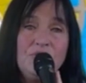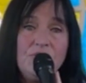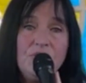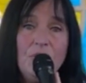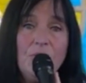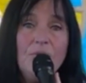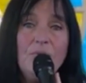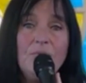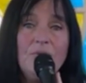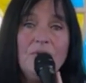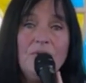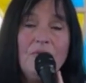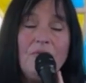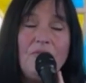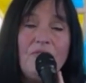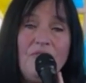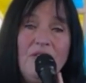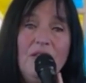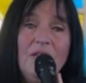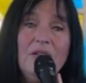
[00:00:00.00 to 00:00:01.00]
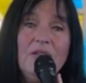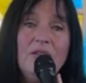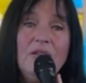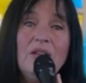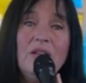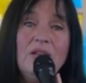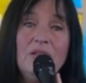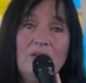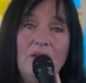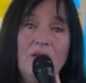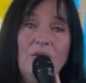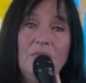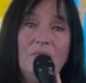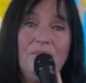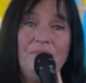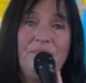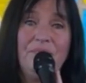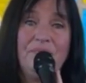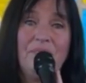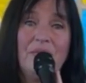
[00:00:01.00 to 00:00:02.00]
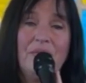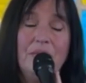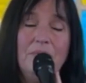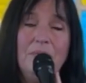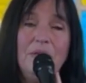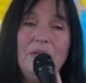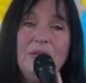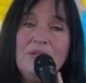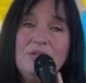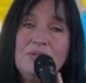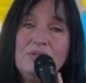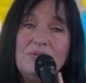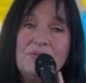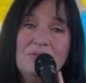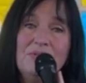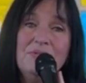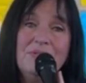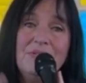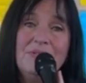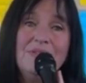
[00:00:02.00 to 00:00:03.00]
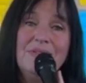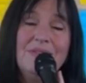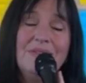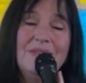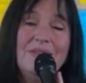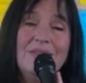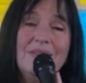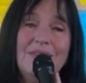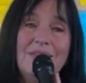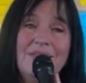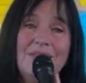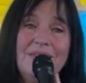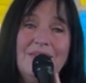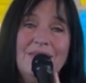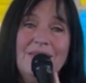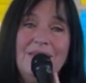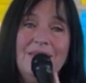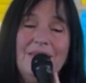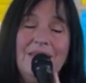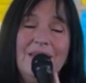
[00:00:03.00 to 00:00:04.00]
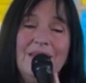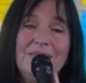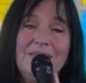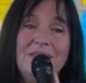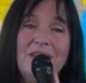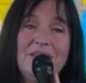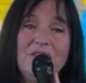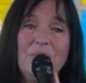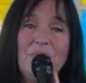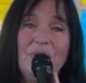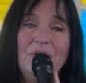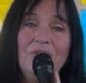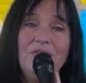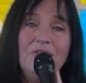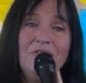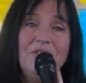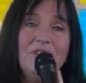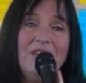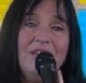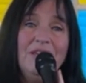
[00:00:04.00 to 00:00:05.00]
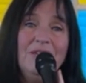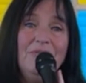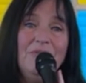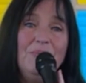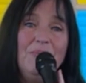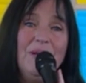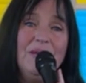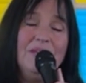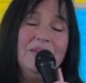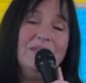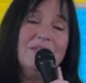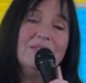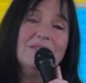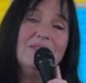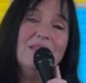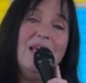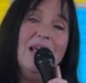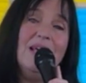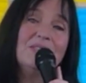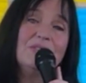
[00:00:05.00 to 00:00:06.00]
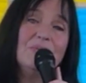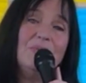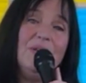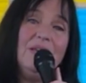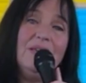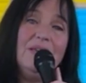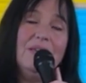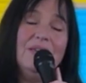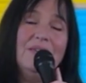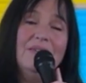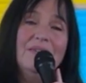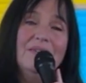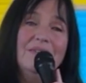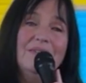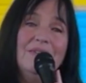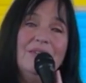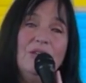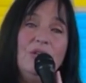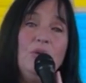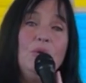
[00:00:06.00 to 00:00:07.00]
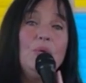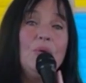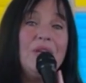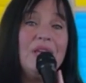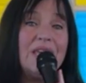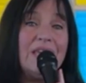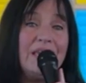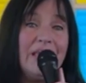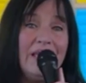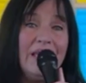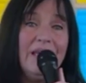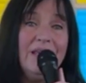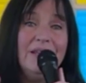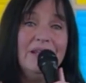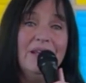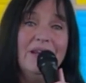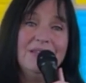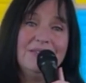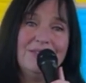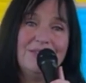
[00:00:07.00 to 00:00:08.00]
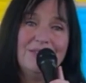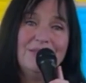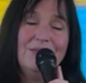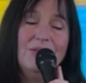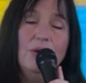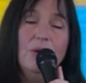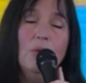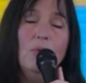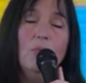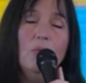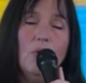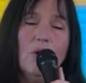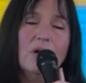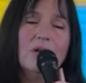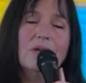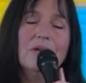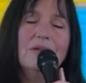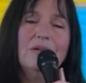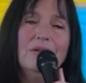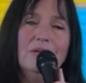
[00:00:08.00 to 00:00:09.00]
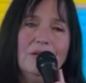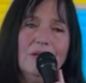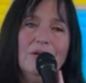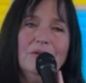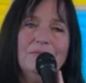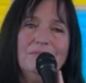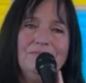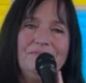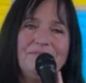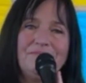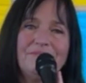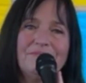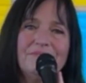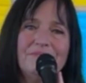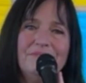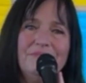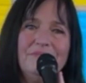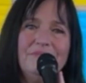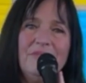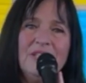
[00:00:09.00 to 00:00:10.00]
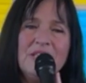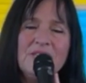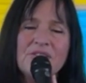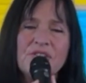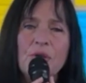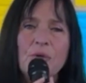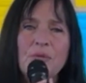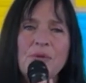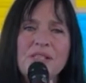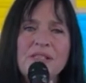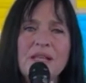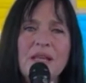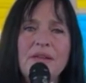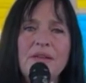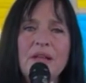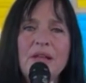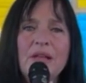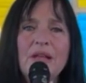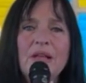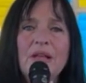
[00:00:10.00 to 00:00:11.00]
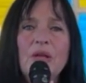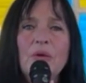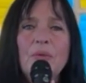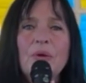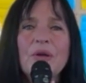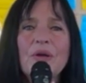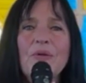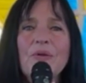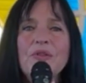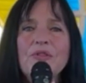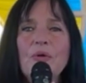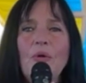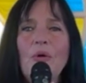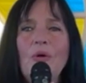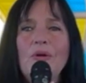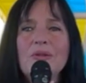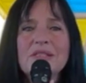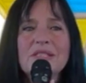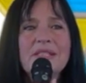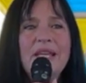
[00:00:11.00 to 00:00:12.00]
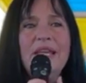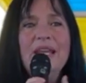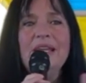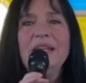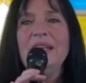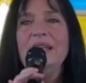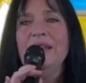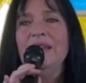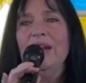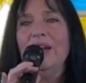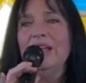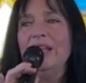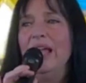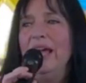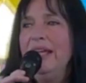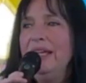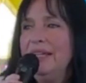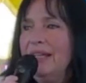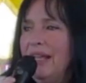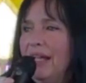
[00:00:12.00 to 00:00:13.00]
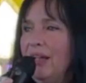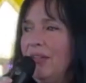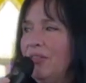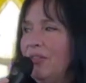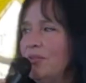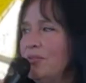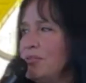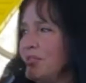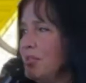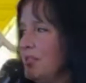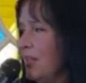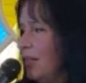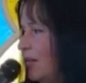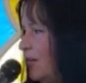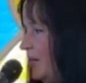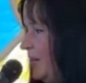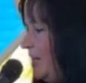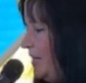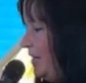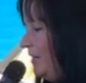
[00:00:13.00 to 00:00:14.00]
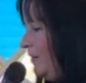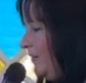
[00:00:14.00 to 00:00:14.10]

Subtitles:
don't feel alone. Because, as Dr. Martin Luther King reminded us last week, you cannot walk alone. So we said, we're going to all stand in our light now, those that are here